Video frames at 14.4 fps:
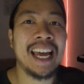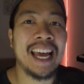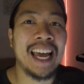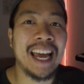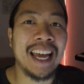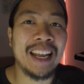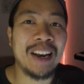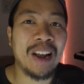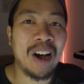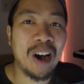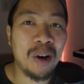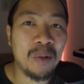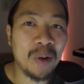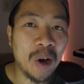And
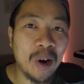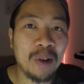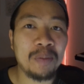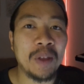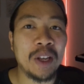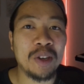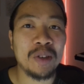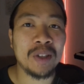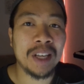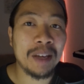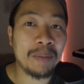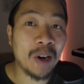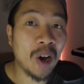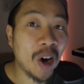I would hope that you'd
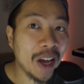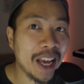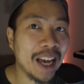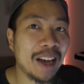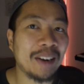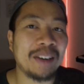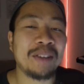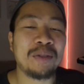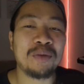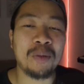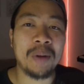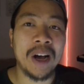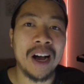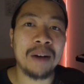keep an eye out for
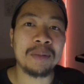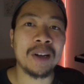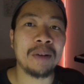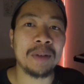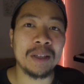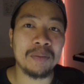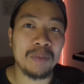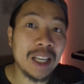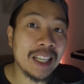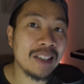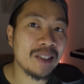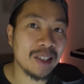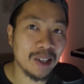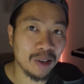my upcoming mini
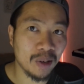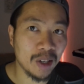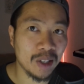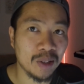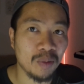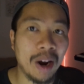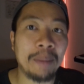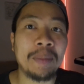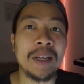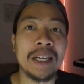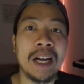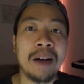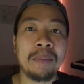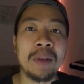series
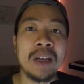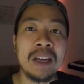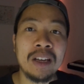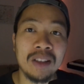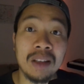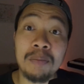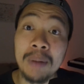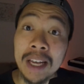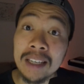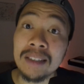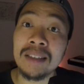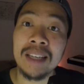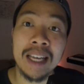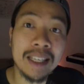wrapping up the
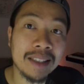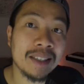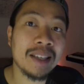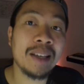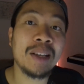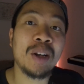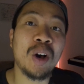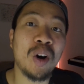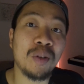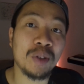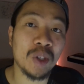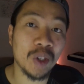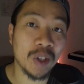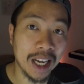best sets of
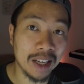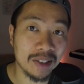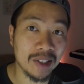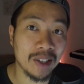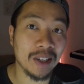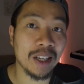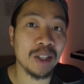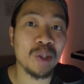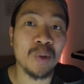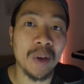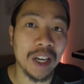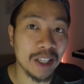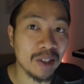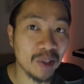
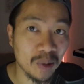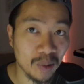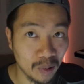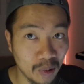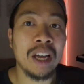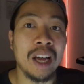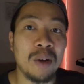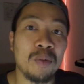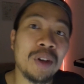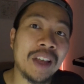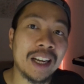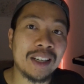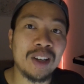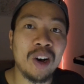2022. And with
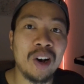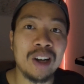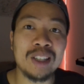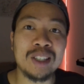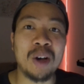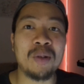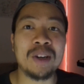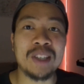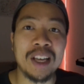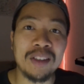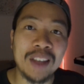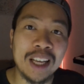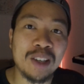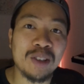that, guys, I want to say
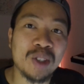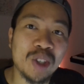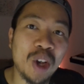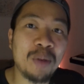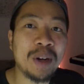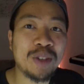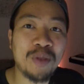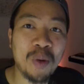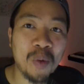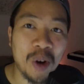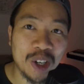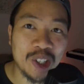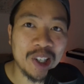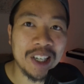thank you so much for
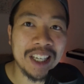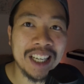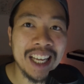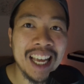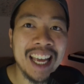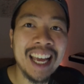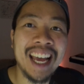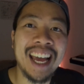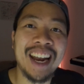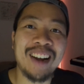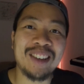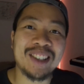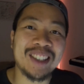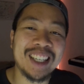watching, and
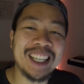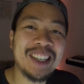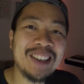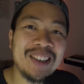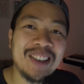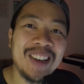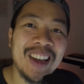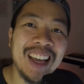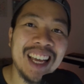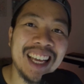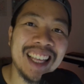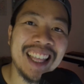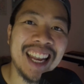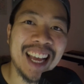I'll see you
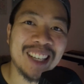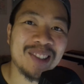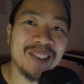in the next